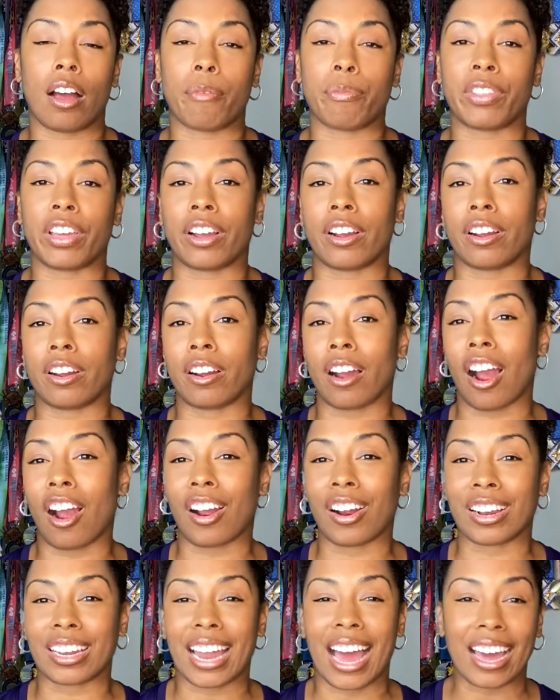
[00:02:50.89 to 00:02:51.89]
there
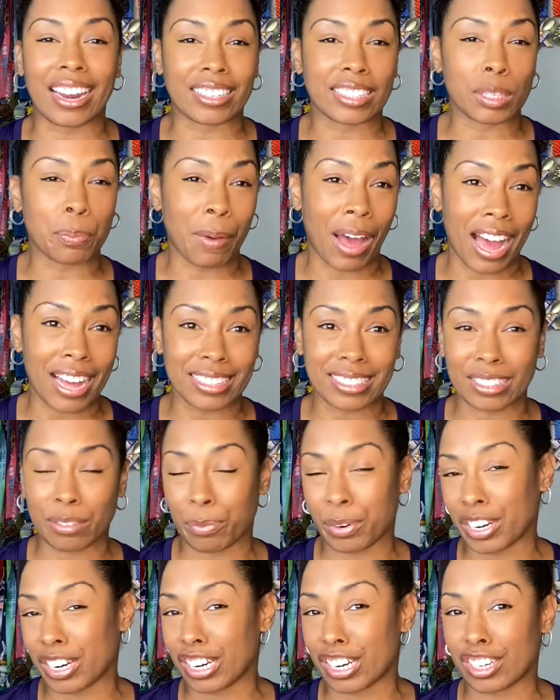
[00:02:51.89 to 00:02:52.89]
are a lot of spots
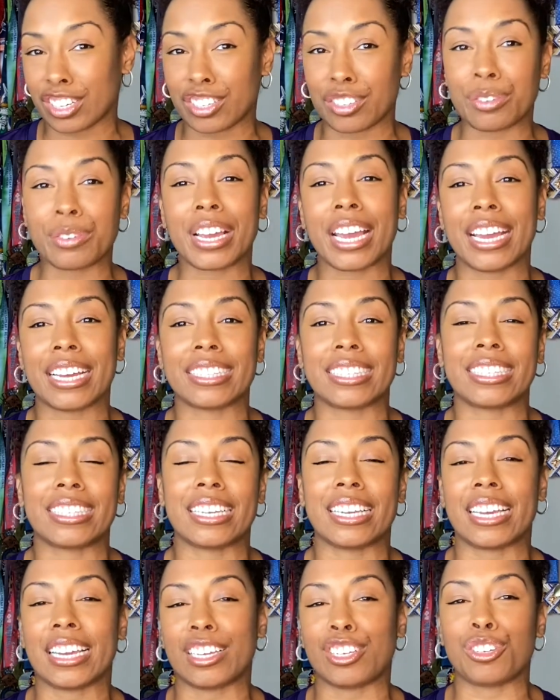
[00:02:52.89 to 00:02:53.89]
where you can't
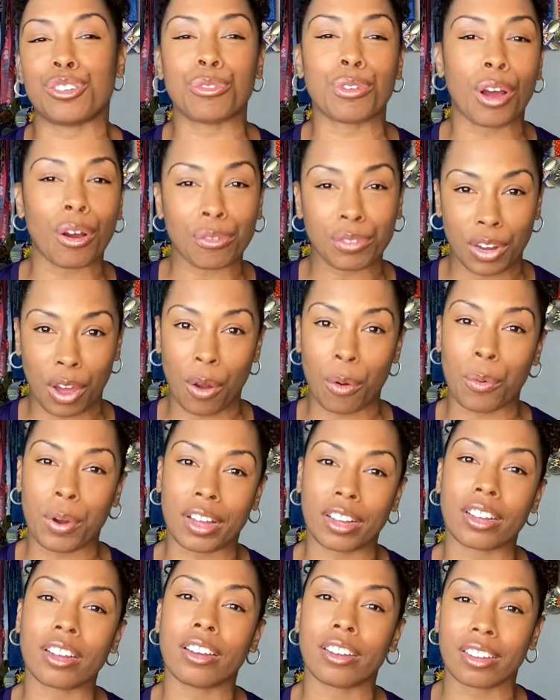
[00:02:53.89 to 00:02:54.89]
see and you don't know
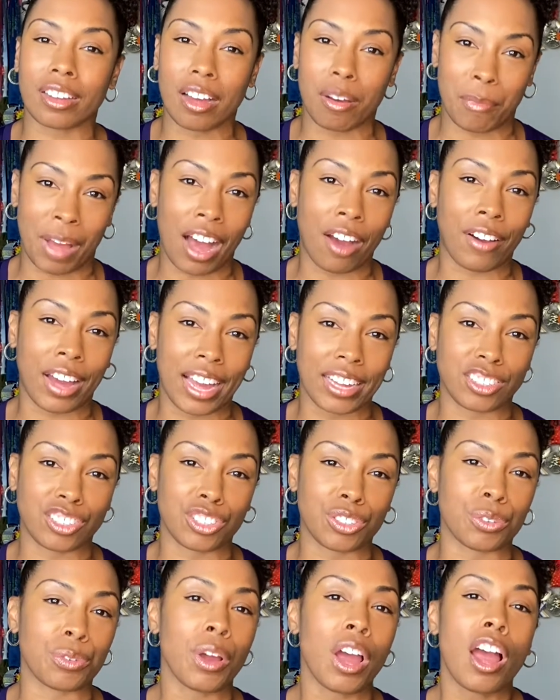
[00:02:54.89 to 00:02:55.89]
what could come out at
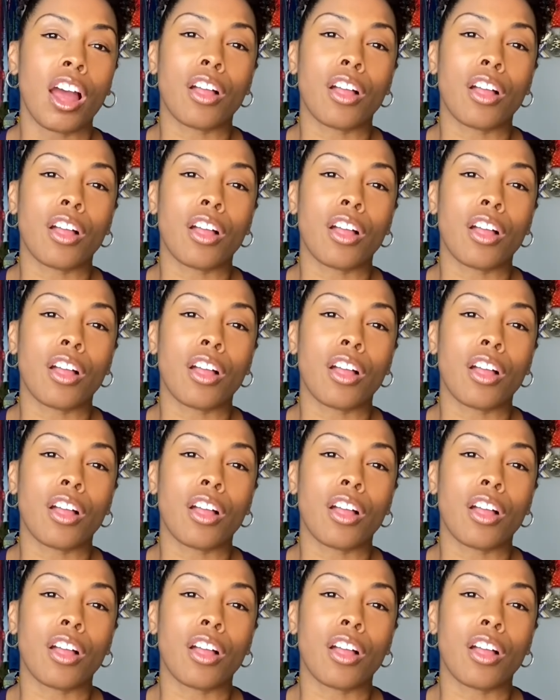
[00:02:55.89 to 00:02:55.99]
you,